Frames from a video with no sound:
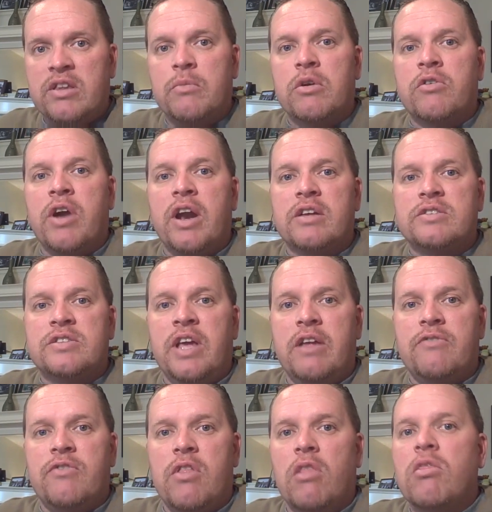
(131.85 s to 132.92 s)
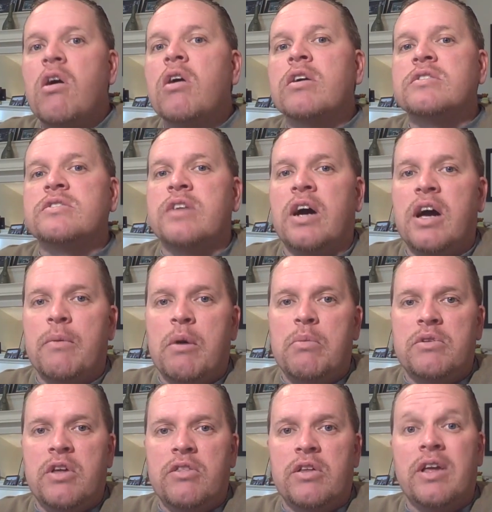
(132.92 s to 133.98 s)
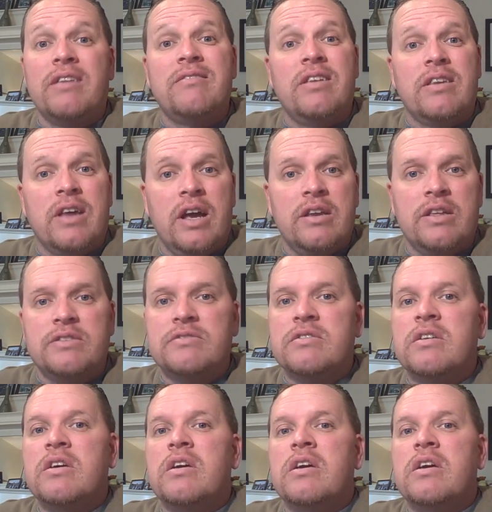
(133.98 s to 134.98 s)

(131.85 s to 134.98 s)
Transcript: Democratic state for the longest time up until the 1990s.